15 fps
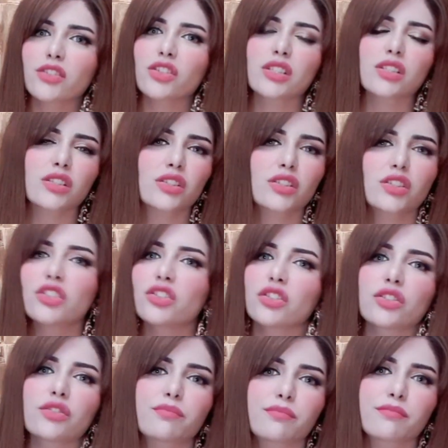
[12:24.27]
She's
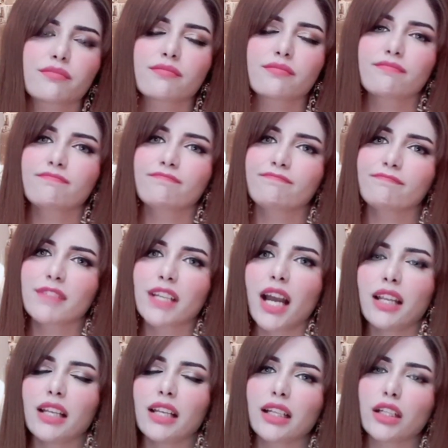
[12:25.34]
just
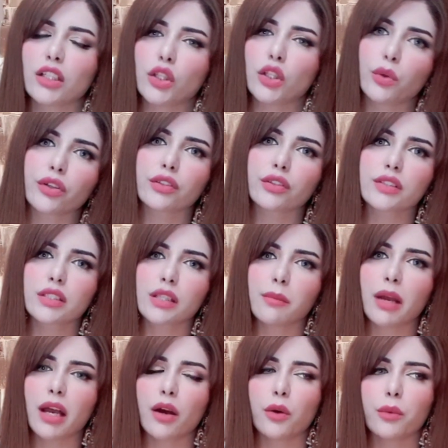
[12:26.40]
kind of like a loner
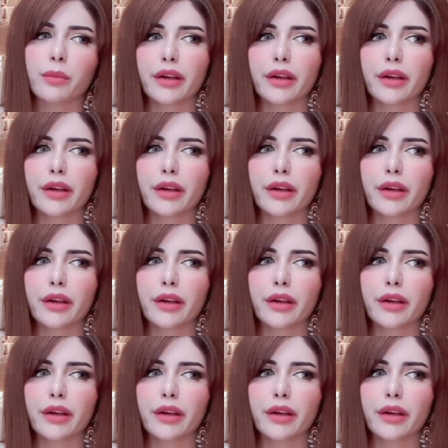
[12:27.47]
somehow,